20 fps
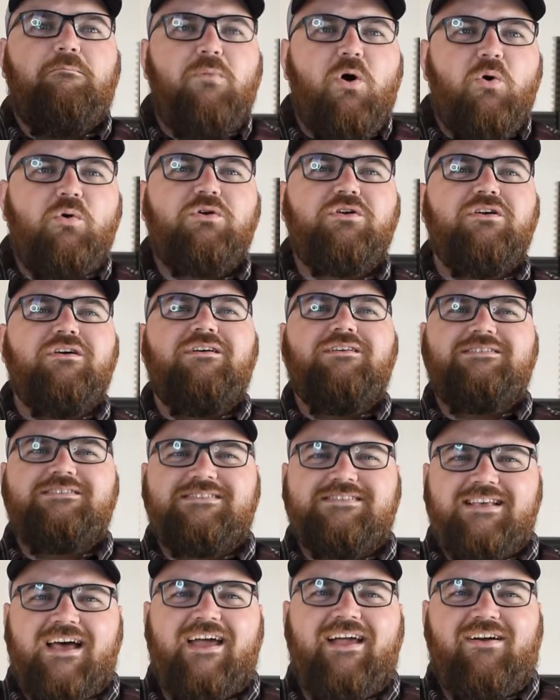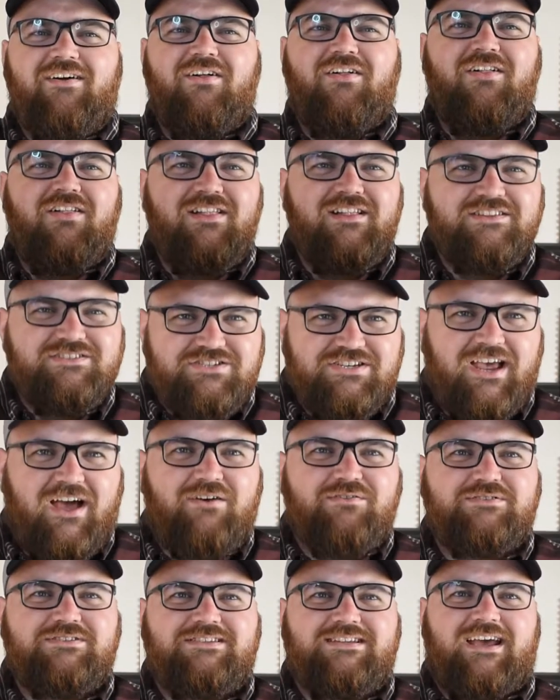Motorcycle
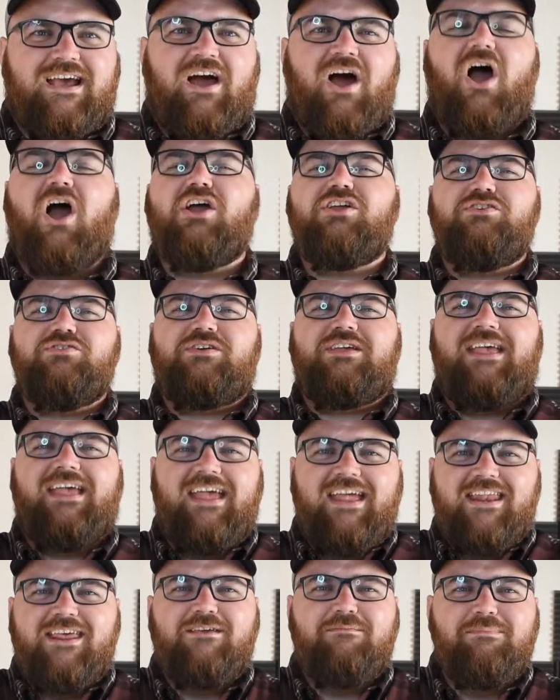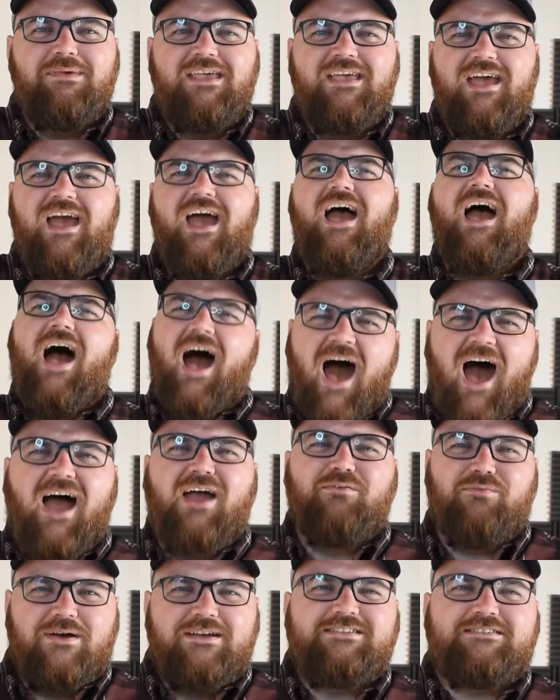jousting. Are you kidding me? I
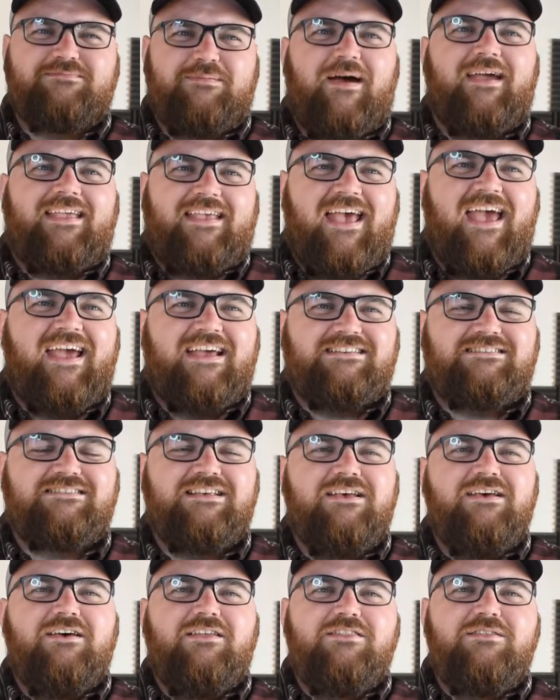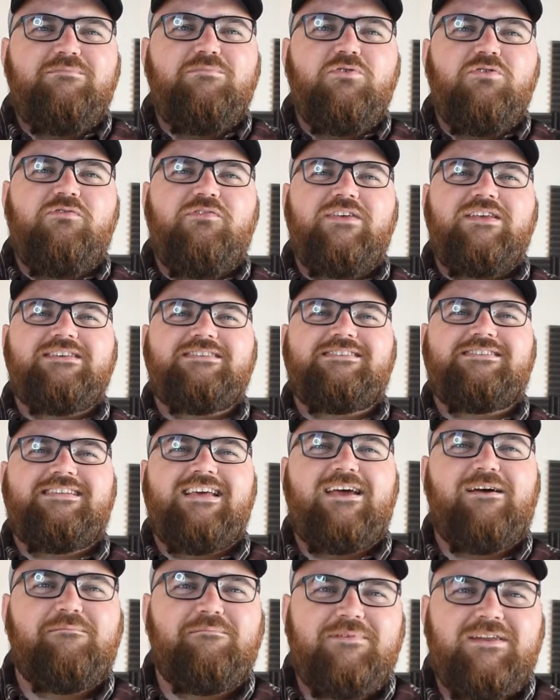rest my case. The movie is
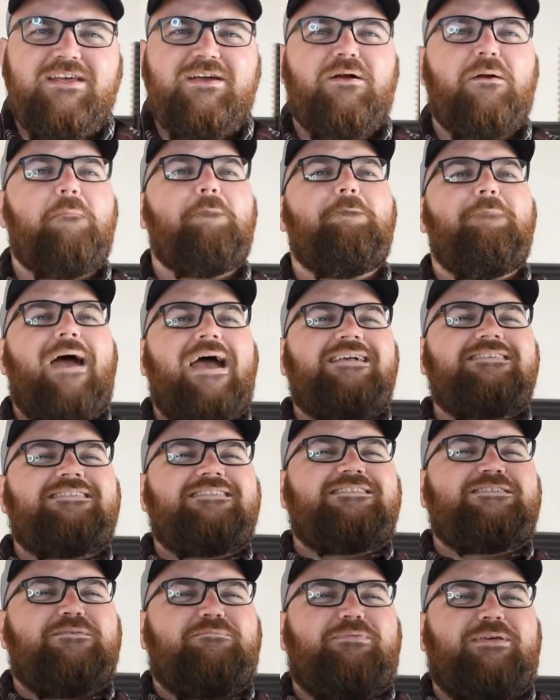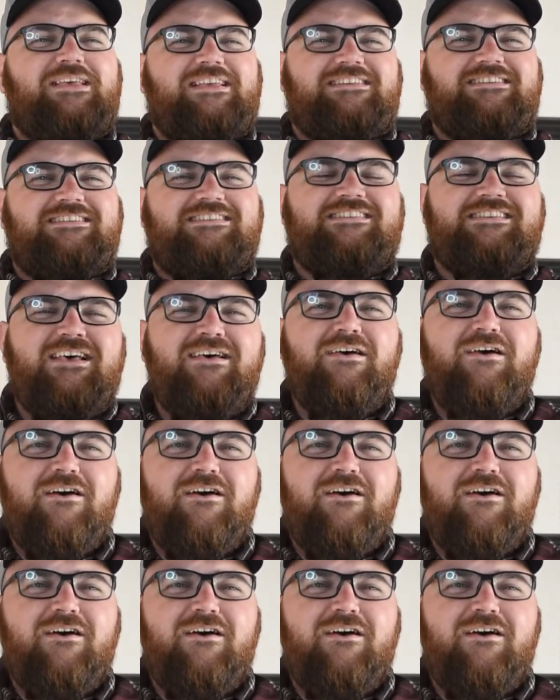damn near masterpiece.